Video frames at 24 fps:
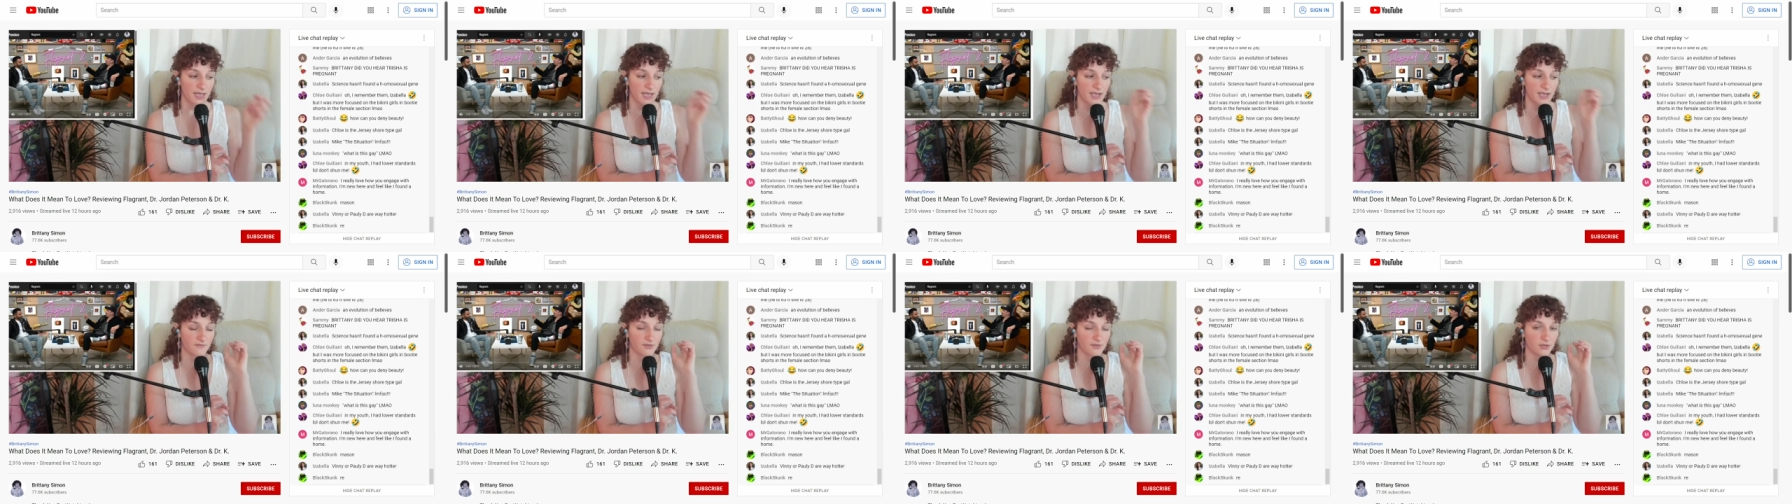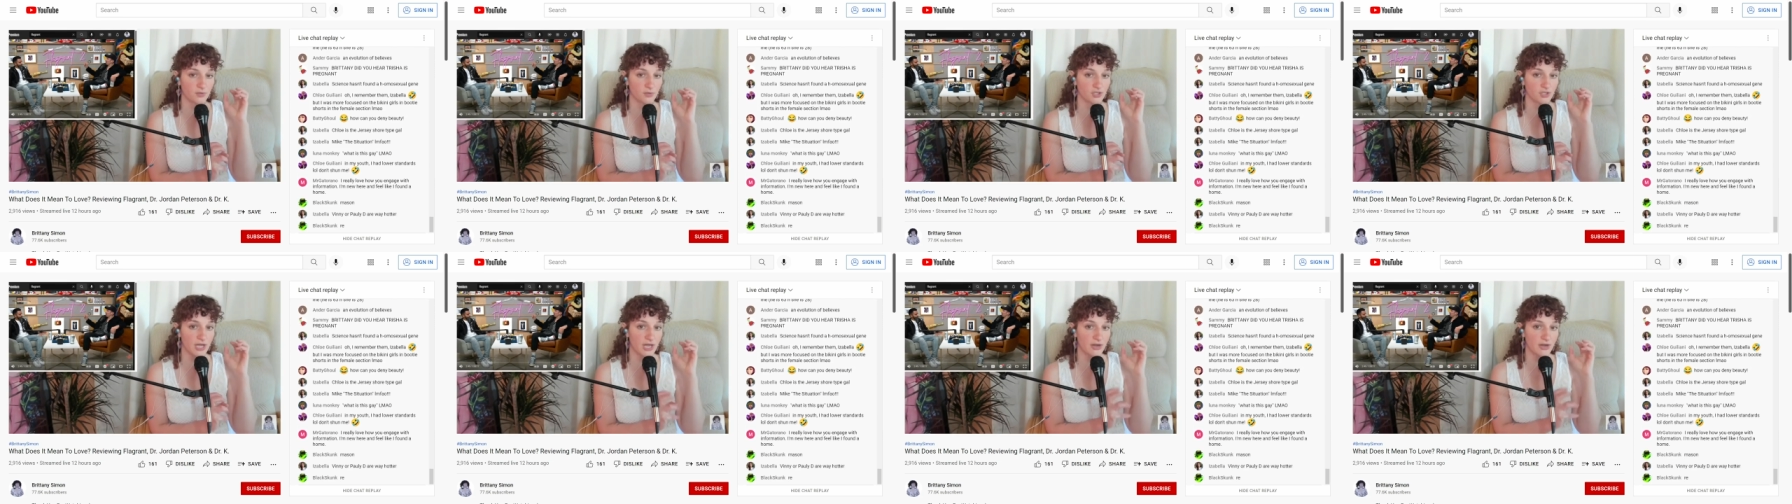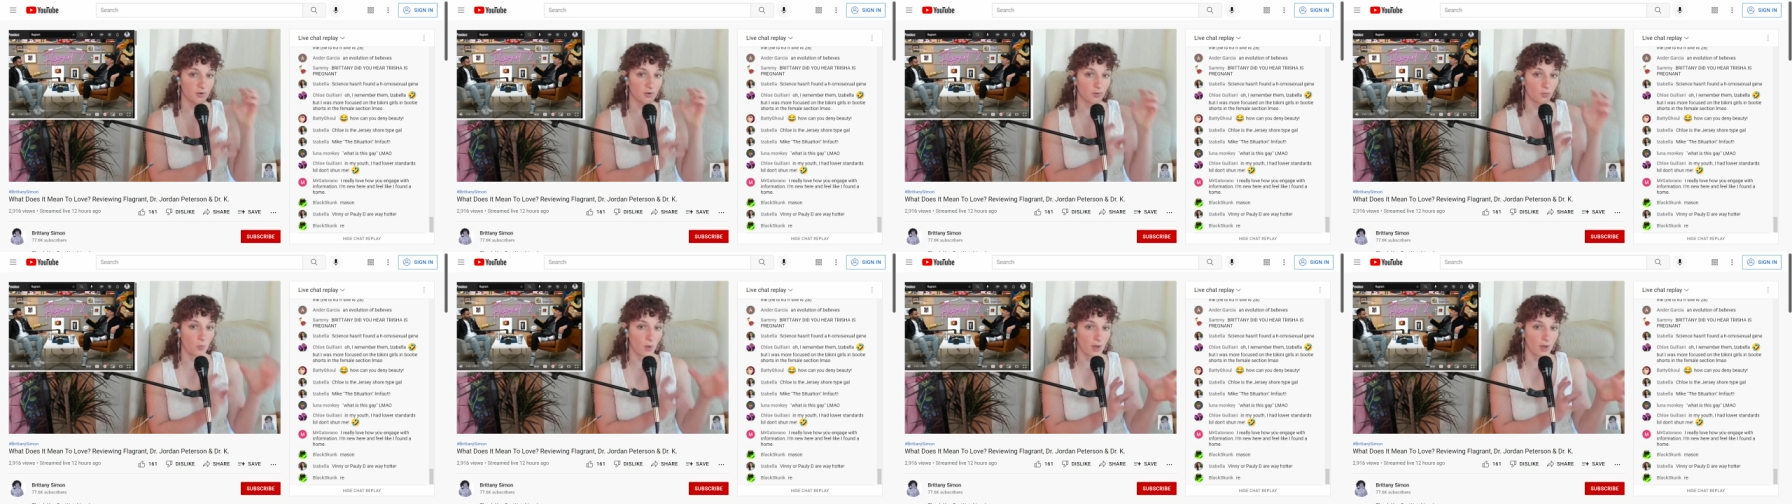if you
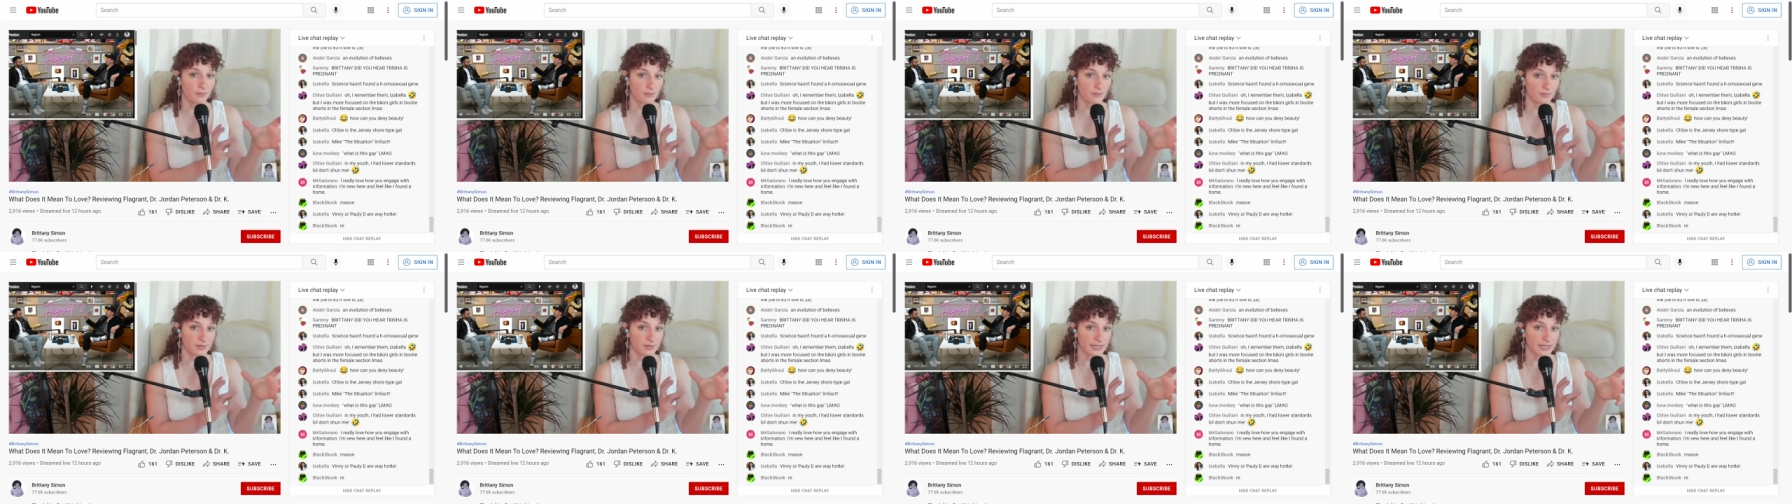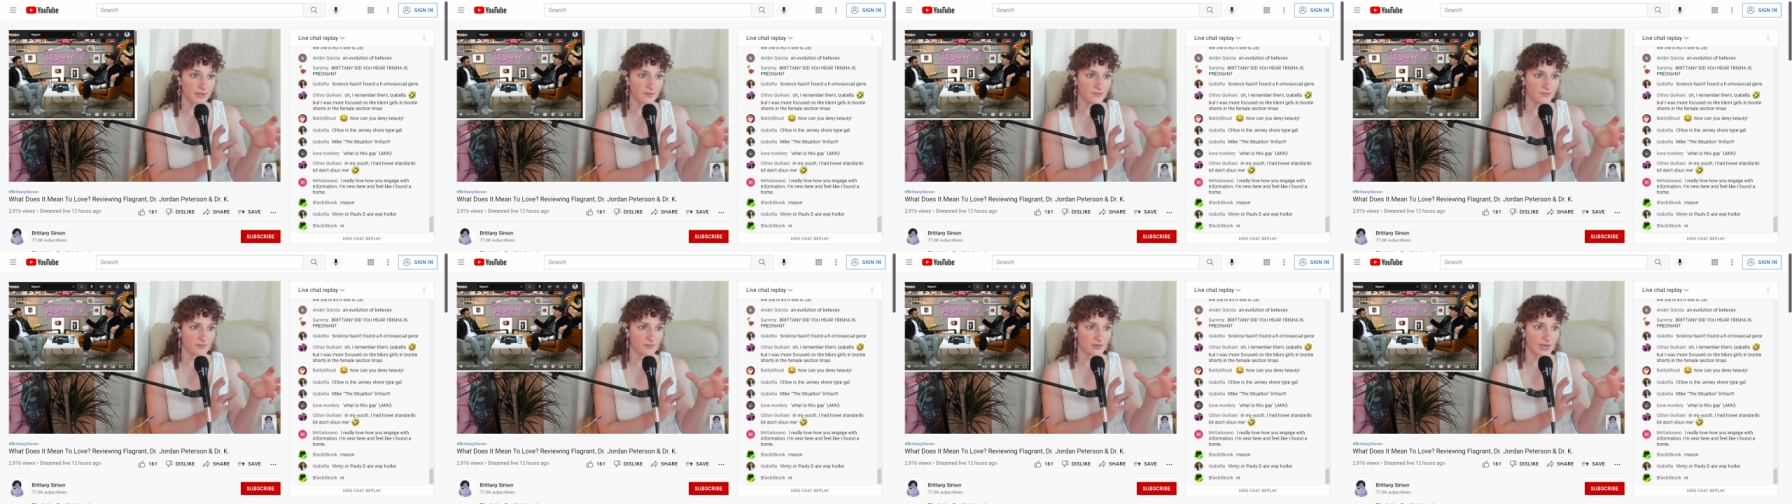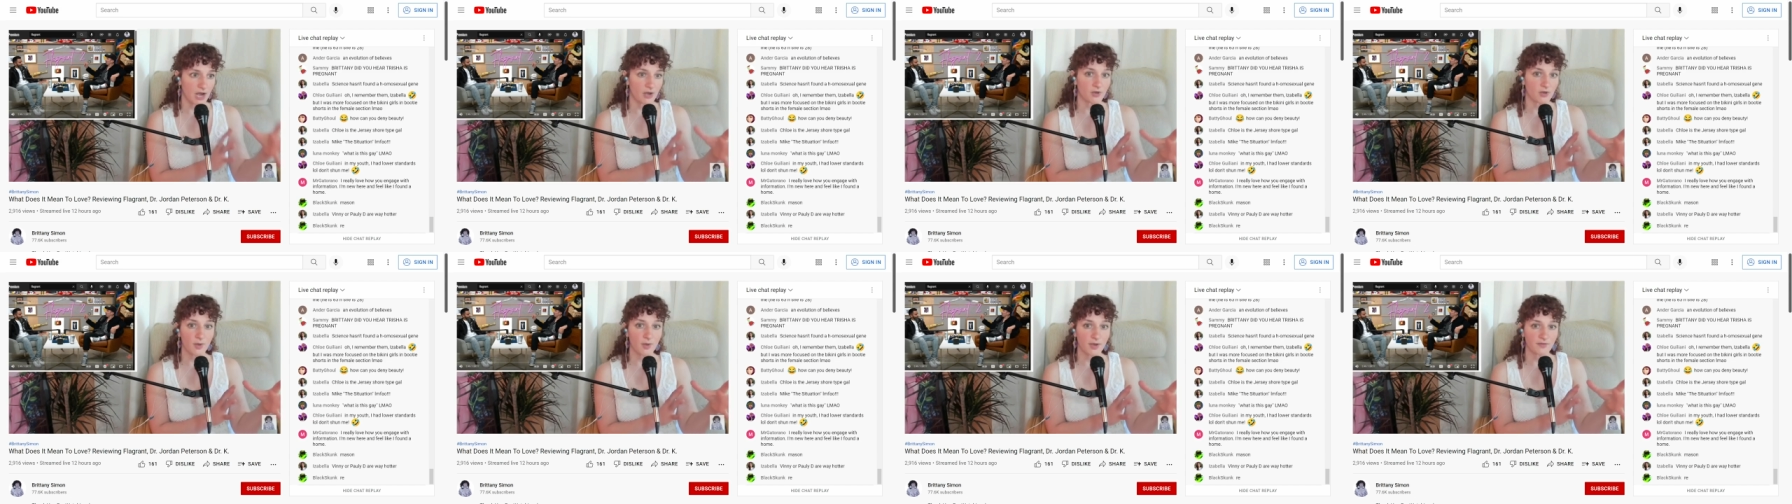shatter one belief,
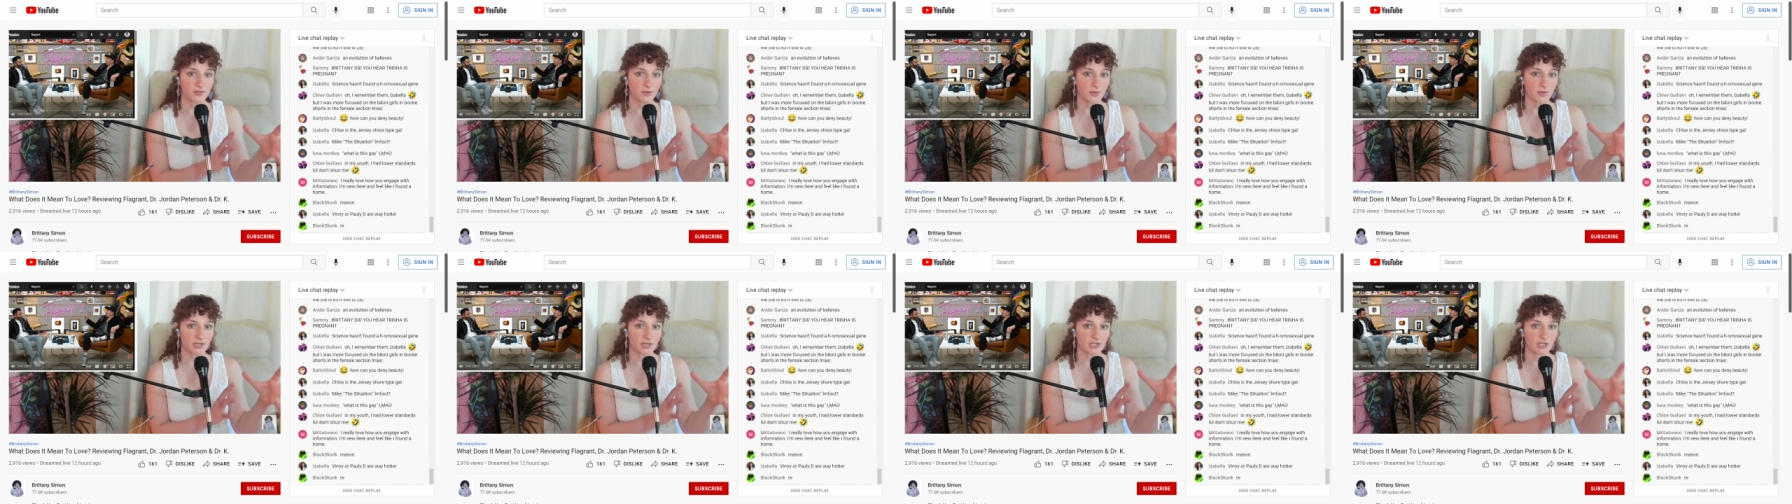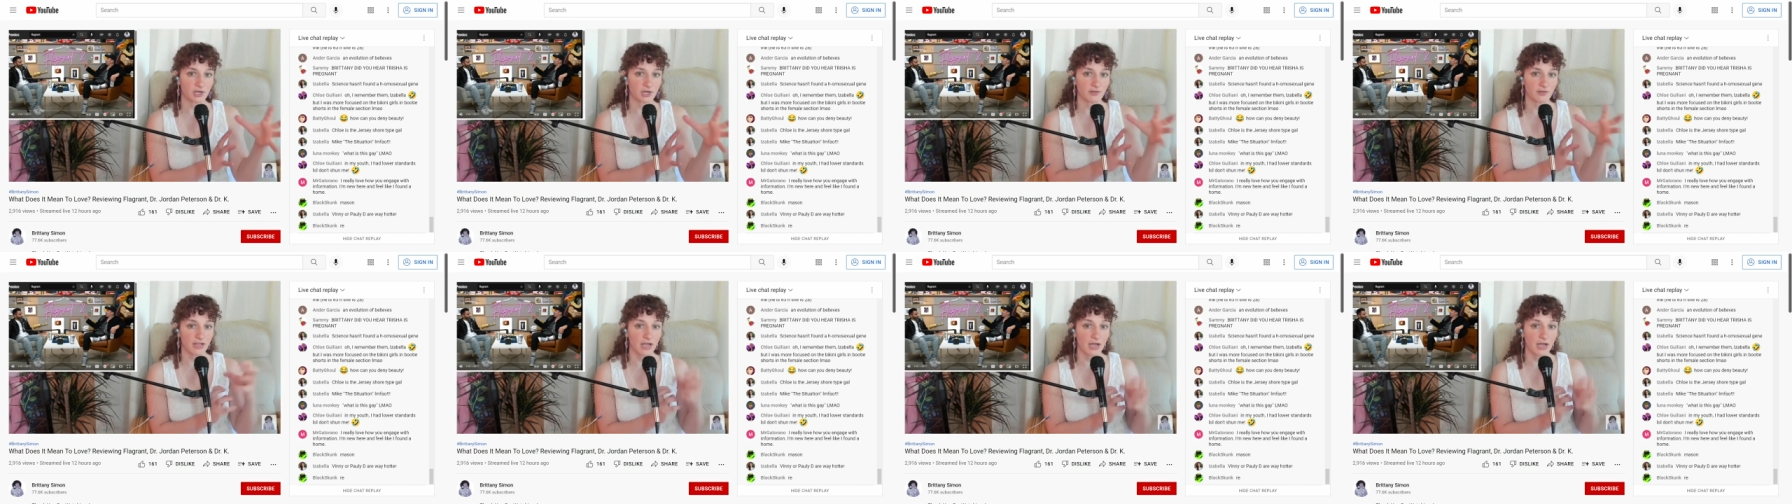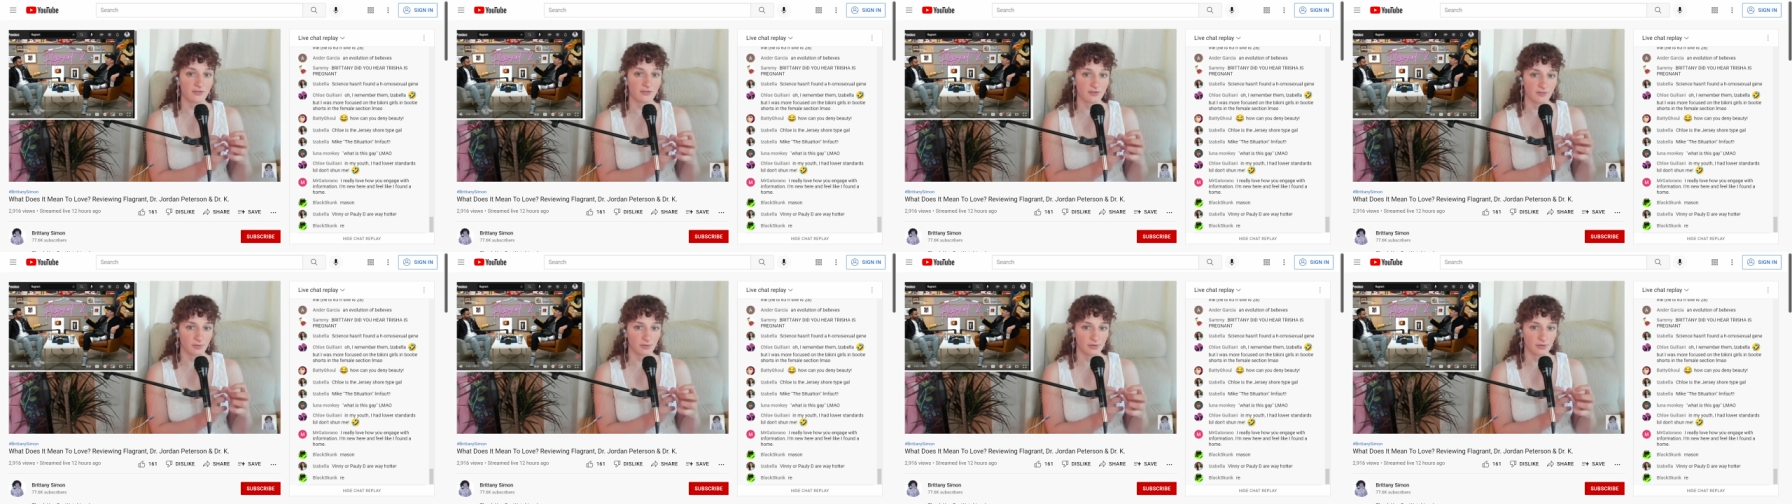now you have to question all the
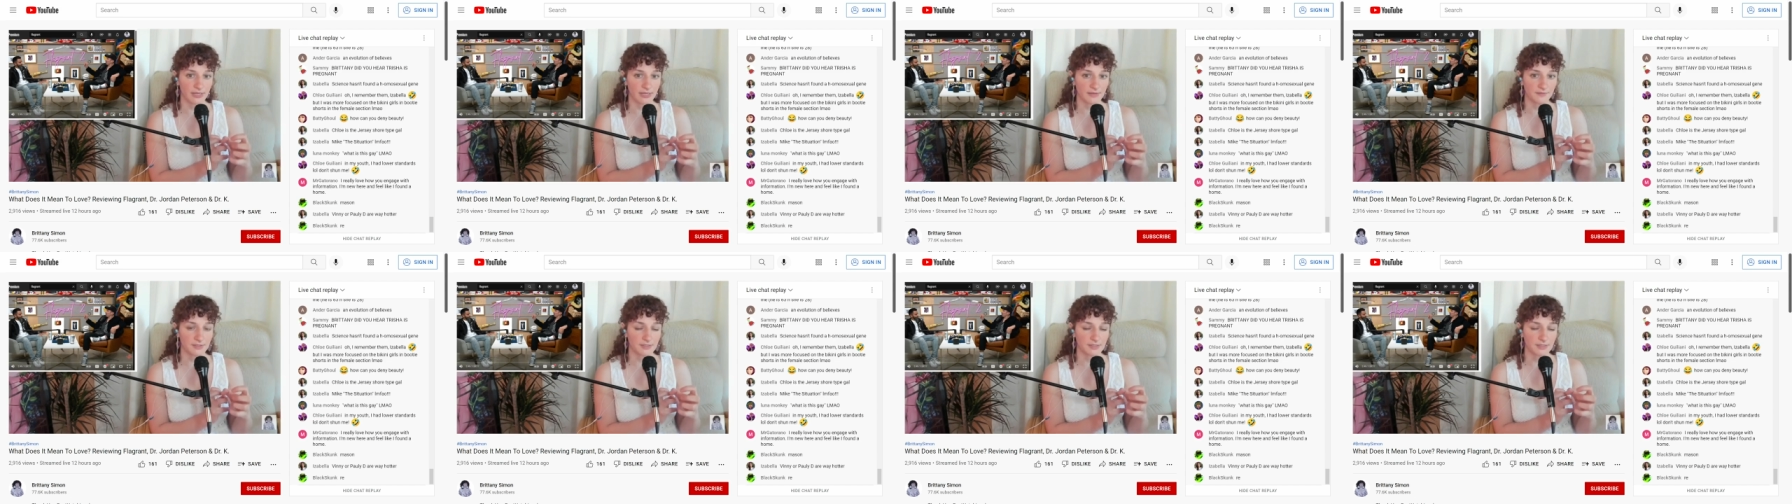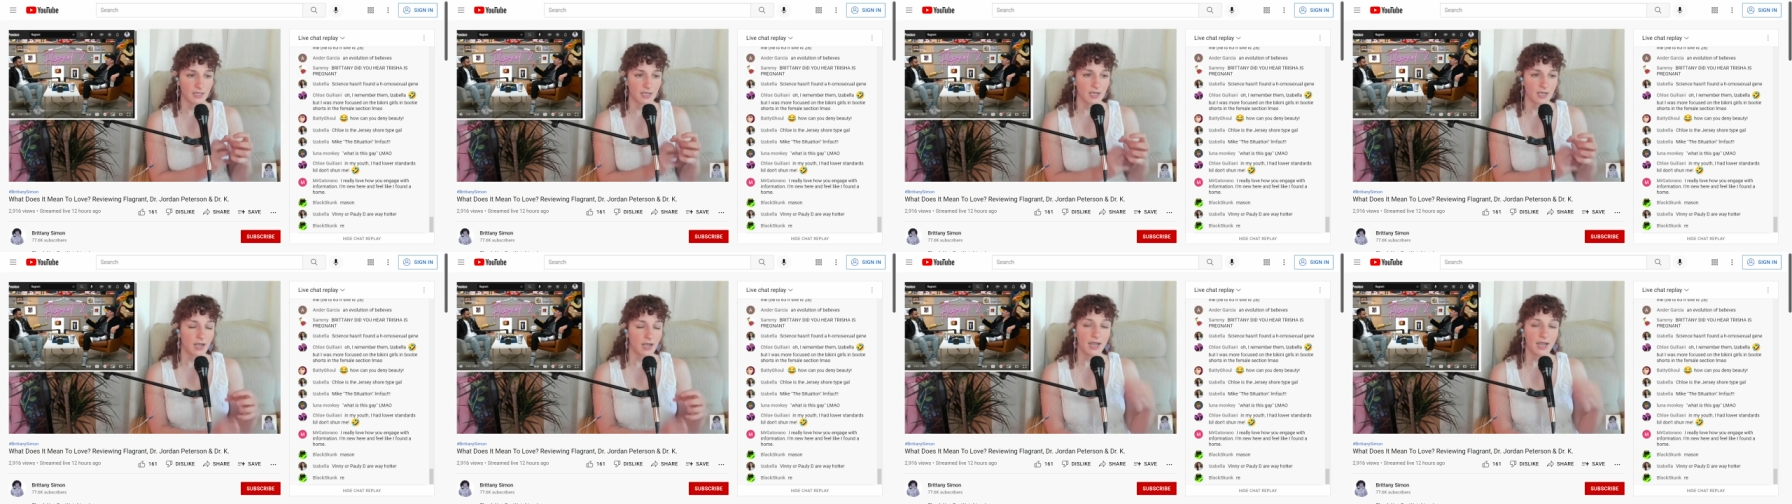other beliefs.